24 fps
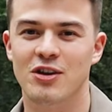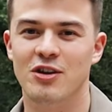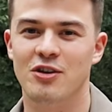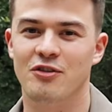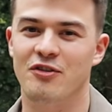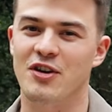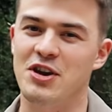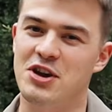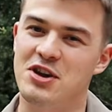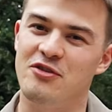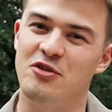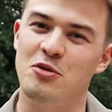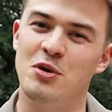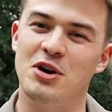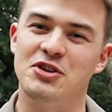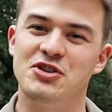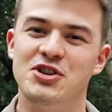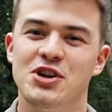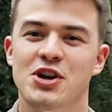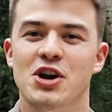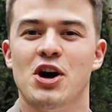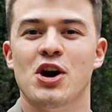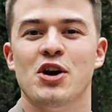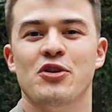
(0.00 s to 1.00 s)
Thank you for
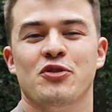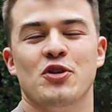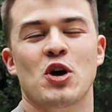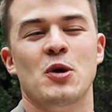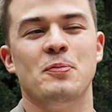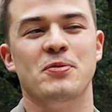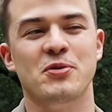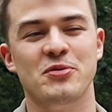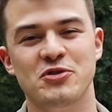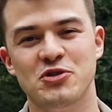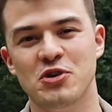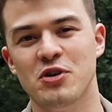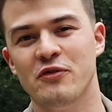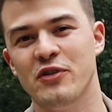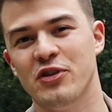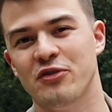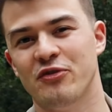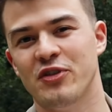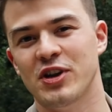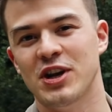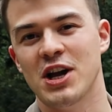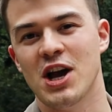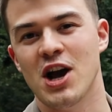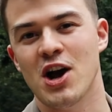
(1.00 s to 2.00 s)
watching, guys. Hope you enjoyed this
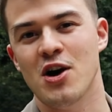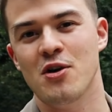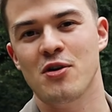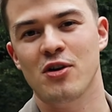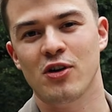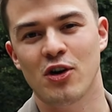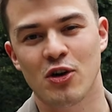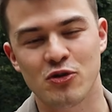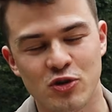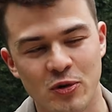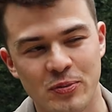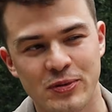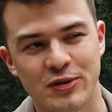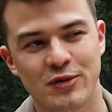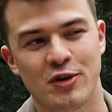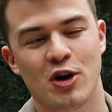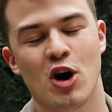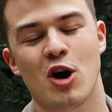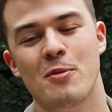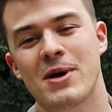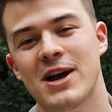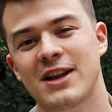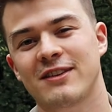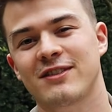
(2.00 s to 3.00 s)
video. Go drop us a
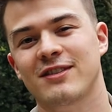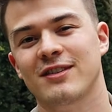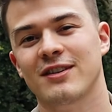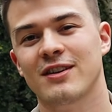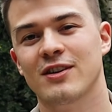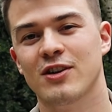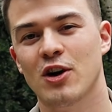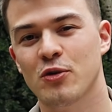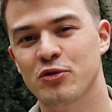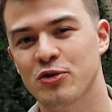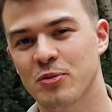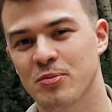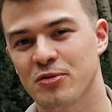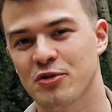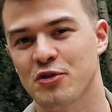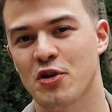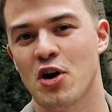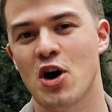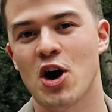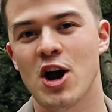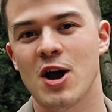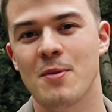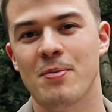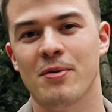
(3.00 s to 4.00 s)
comment, go
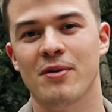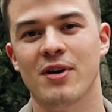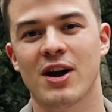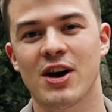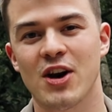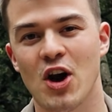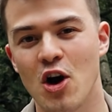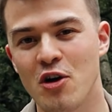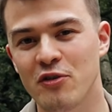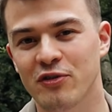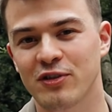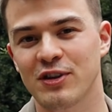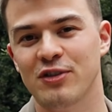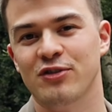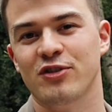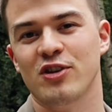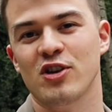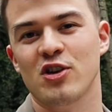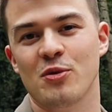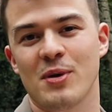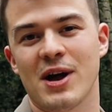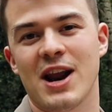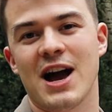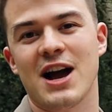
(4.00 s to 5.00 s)
subscribe, and hopefully
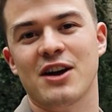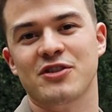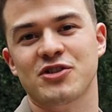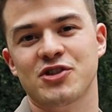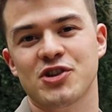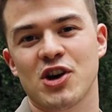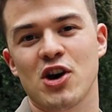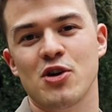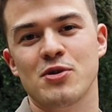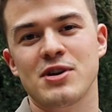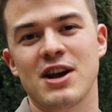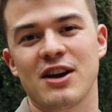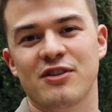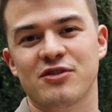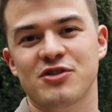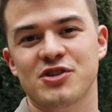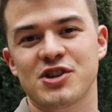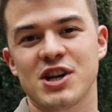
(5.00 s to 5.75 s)
see you at our show next